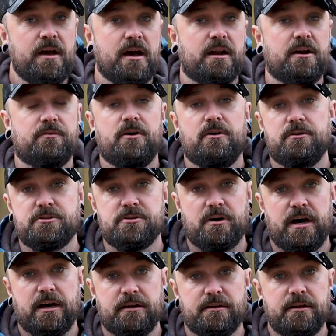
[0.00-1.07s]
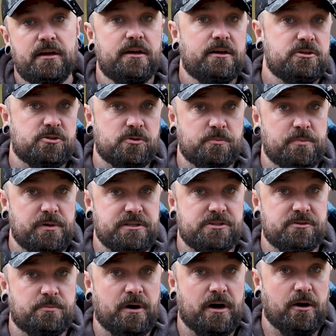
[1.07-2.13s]
and I've also added some bits
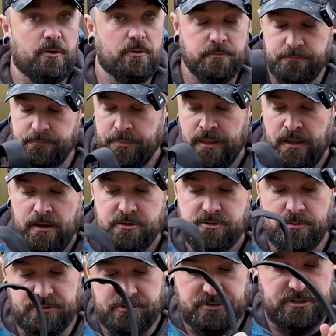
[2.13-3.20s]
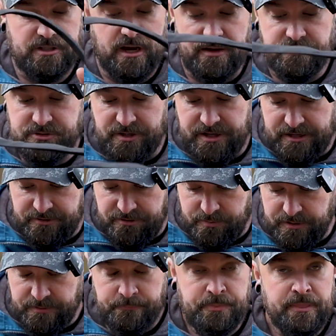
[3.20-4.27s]
of my own. So we'll just dive straight into
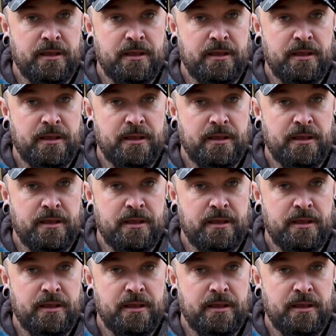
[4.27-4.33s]
it.